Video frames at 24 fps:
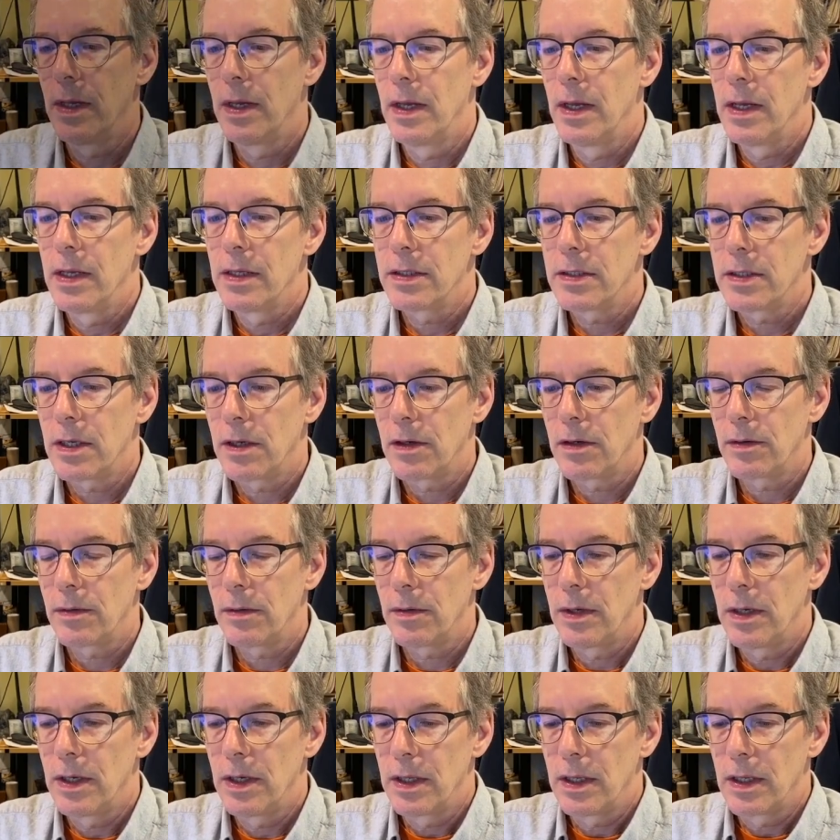
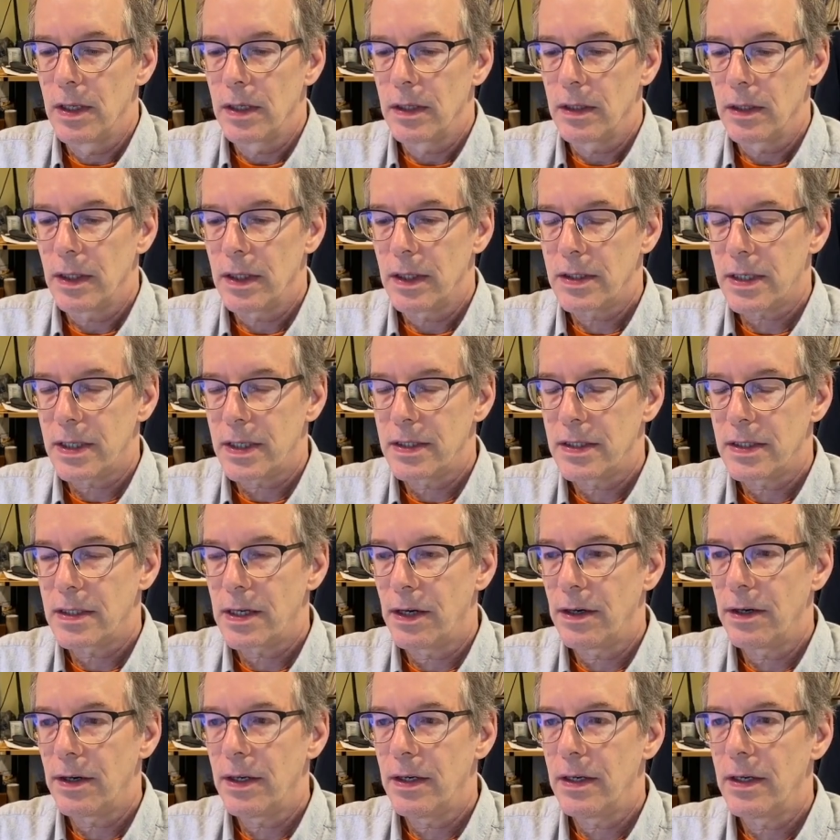So let's get
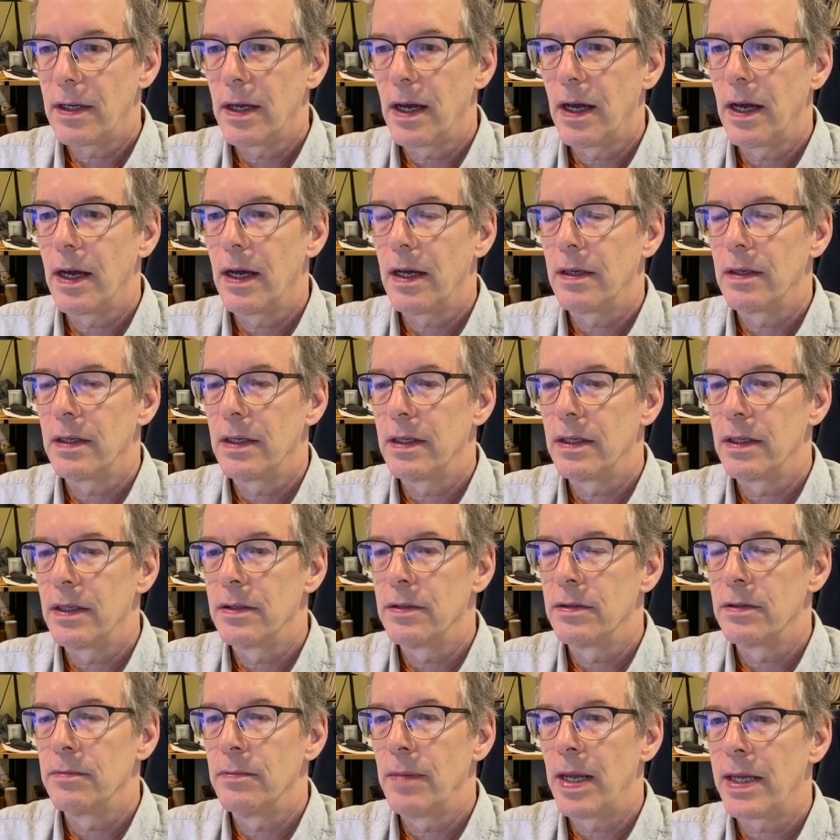started
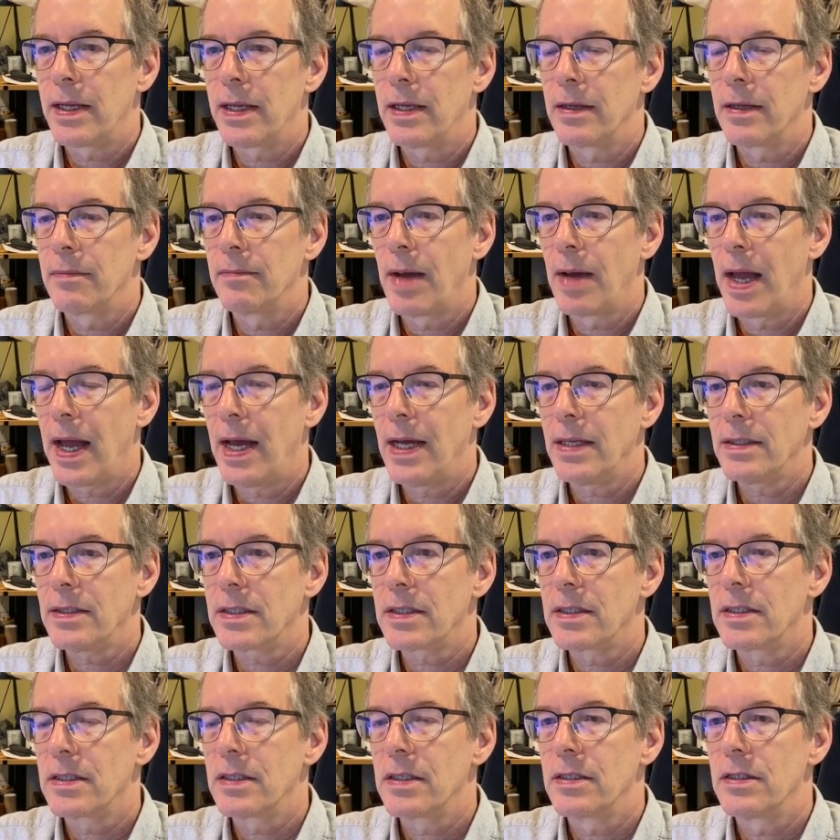in making
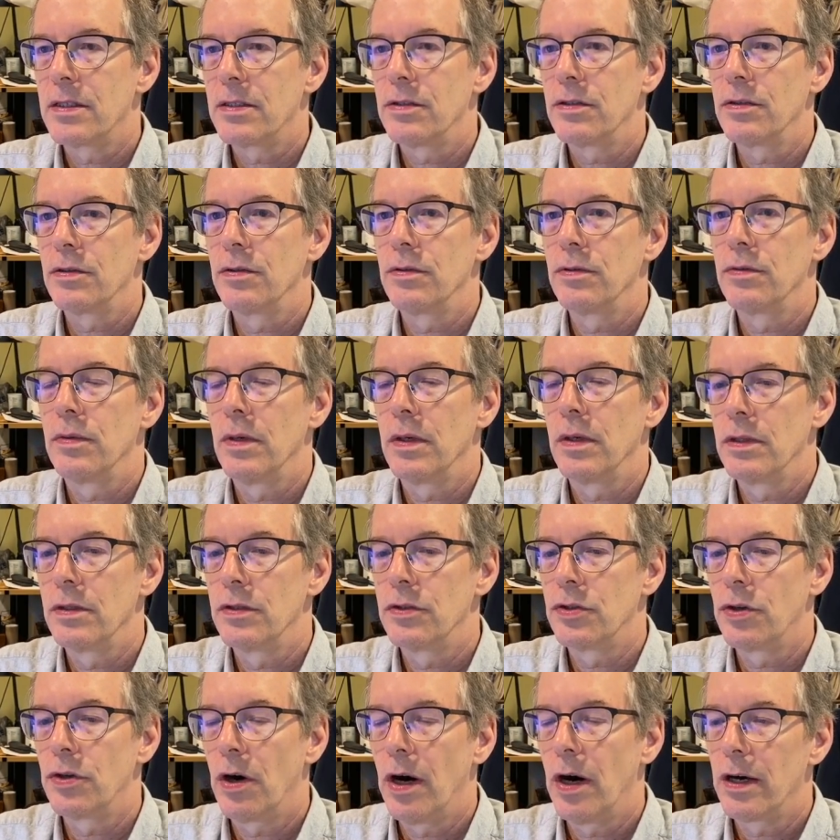masks to
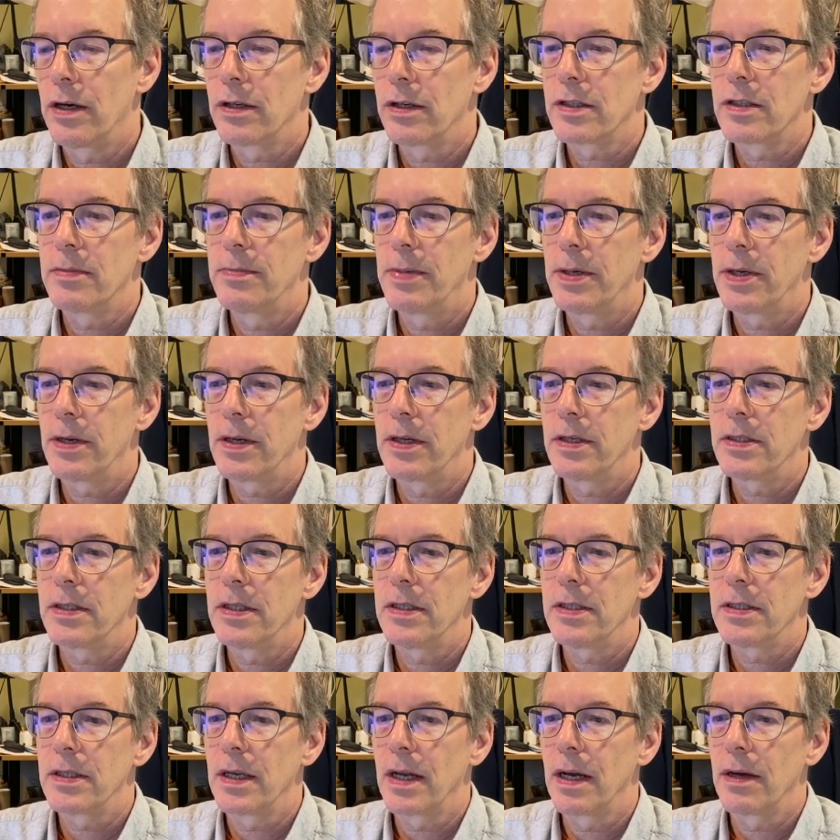draw our
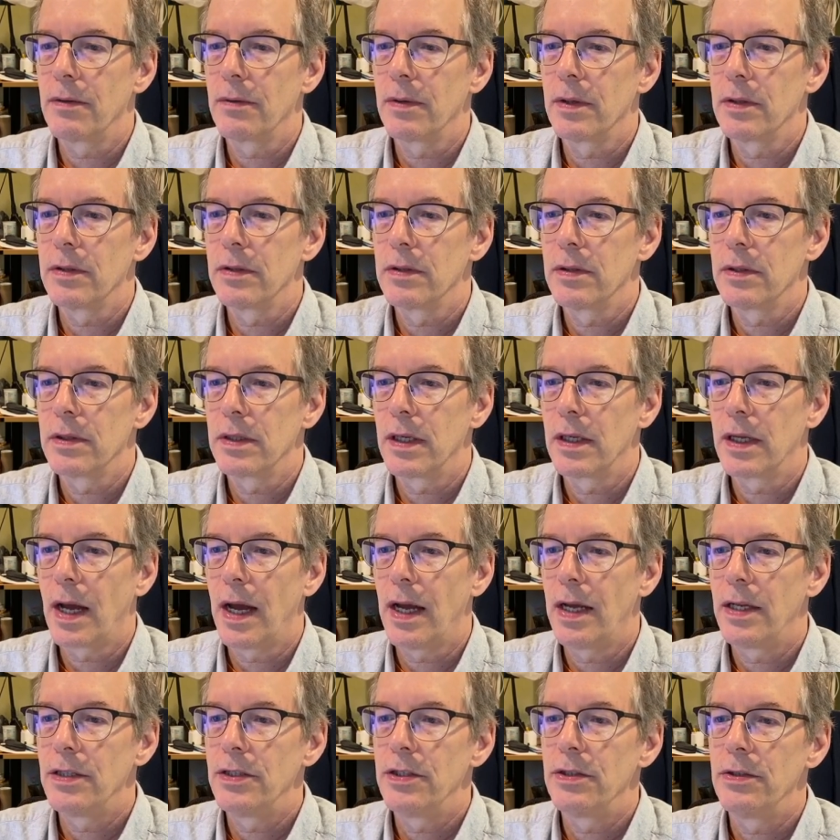experiences, and I will
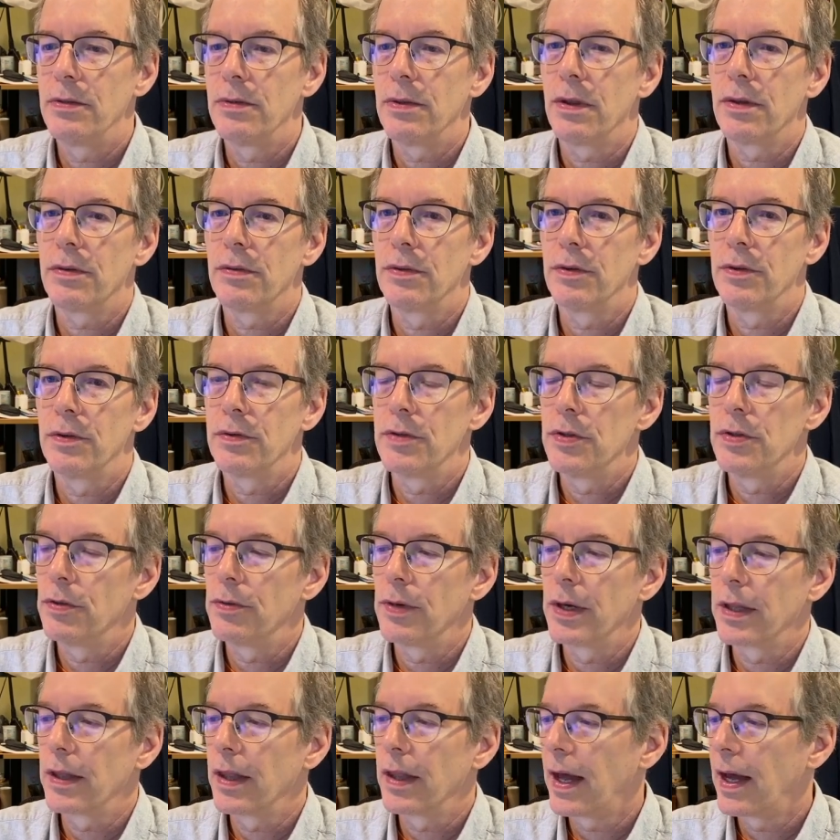guide you through
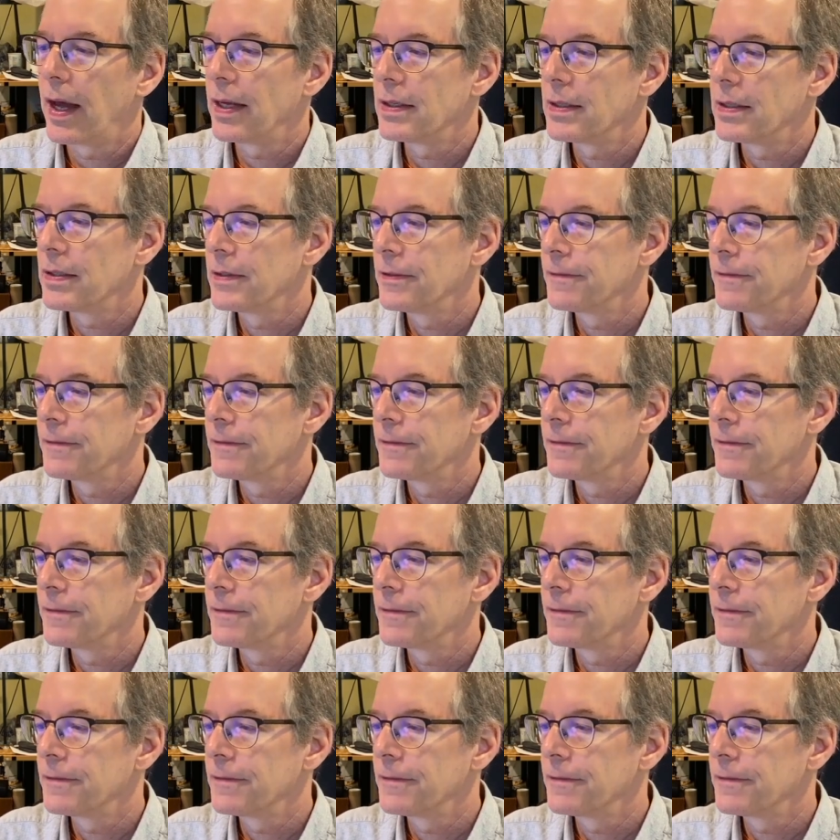doing that.